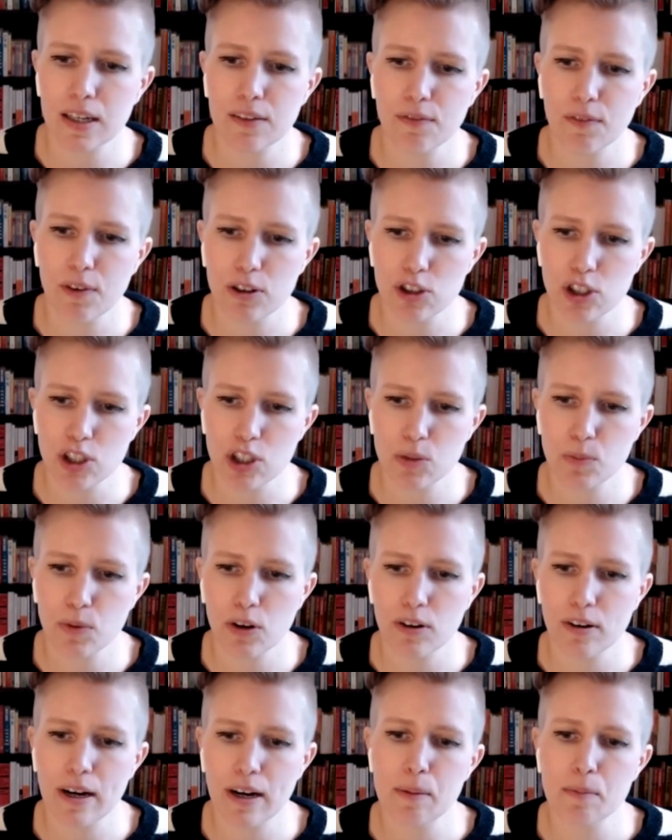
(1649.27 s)
convergence
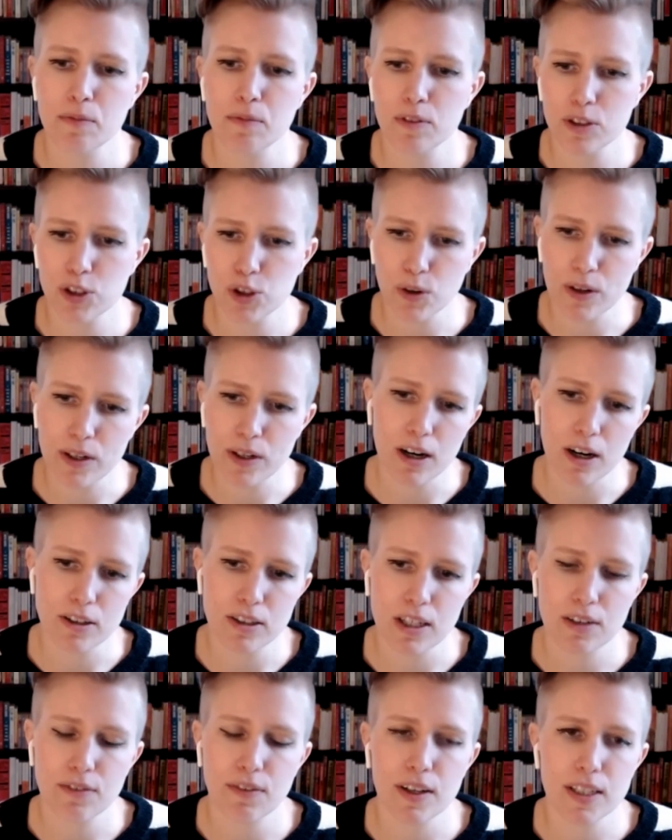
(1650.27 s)
program for joint
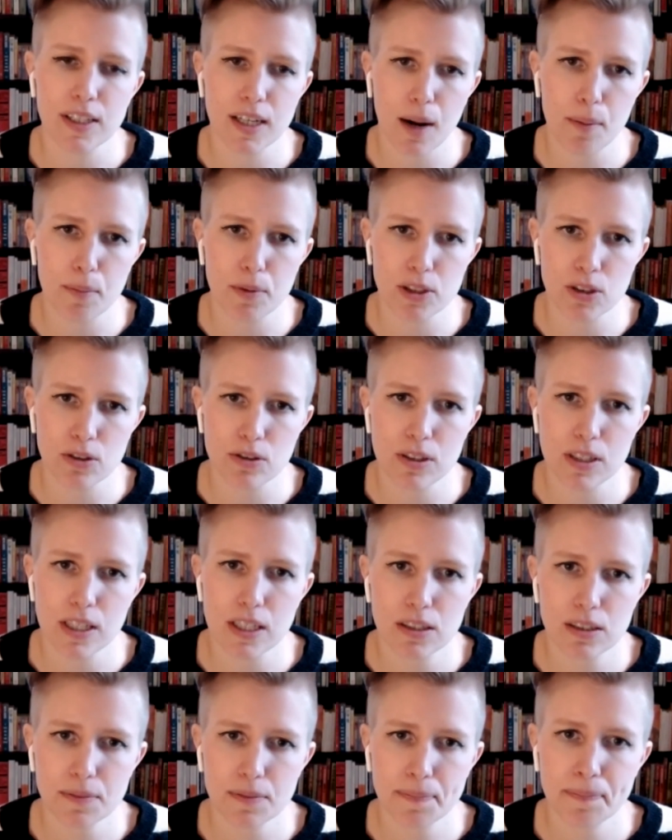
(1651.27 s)
Arctic funding
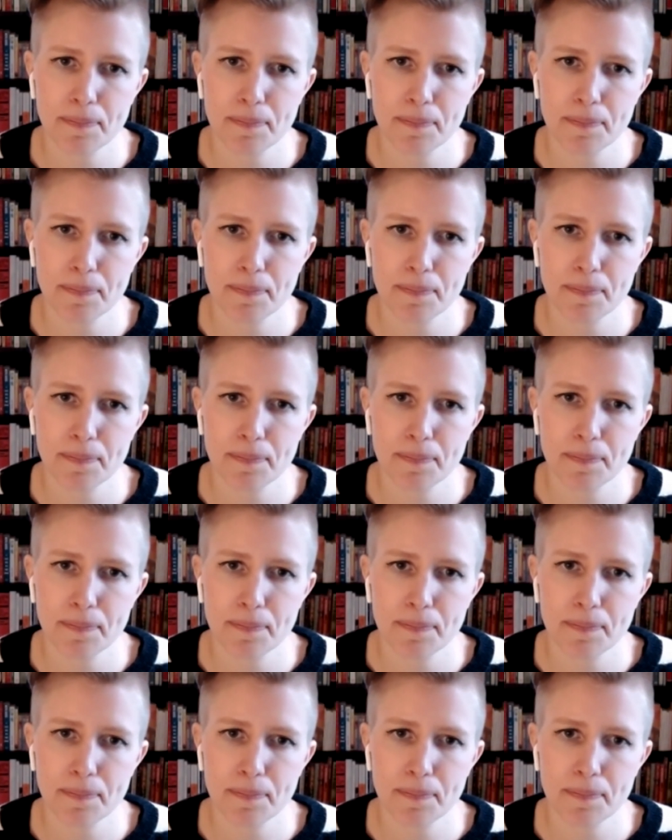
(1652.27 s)
opportunities?